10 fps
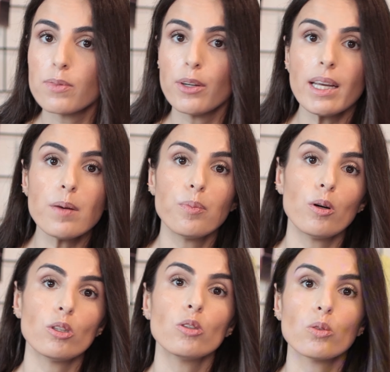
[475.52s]
It's very
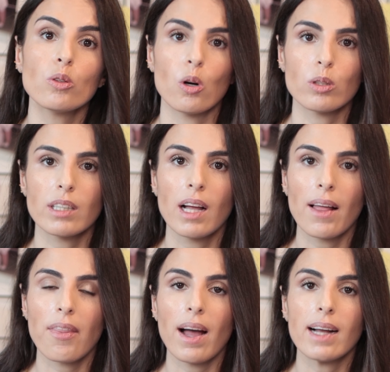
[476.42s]
important to note
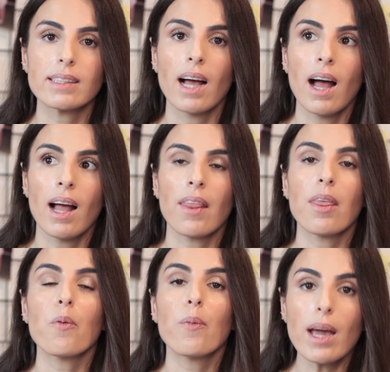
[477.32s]
that
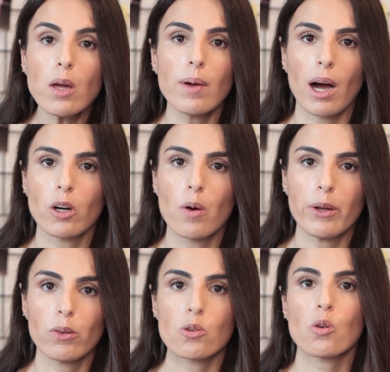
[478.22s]
the way we are
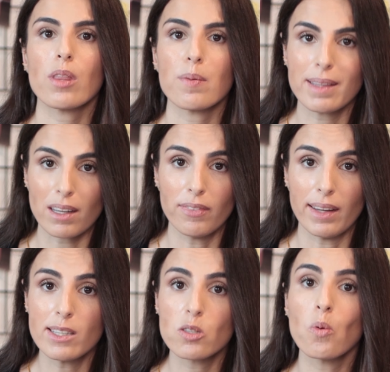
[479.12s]
going to show the meta
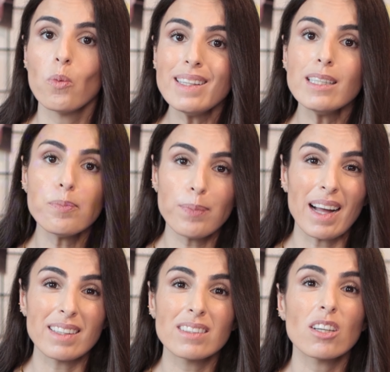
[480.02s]
fields will
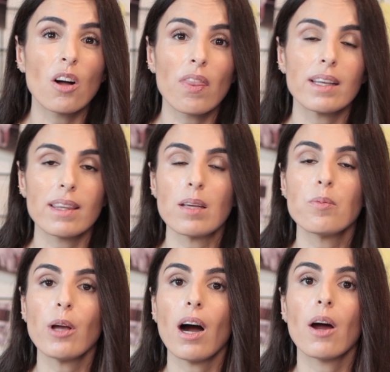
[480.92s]
depend on the
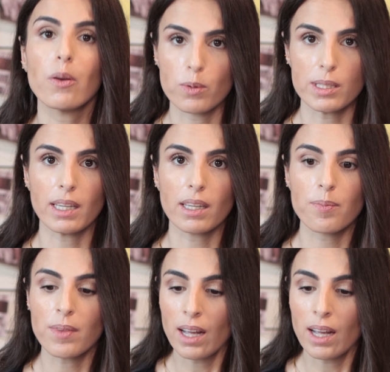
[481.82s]
theme we are using.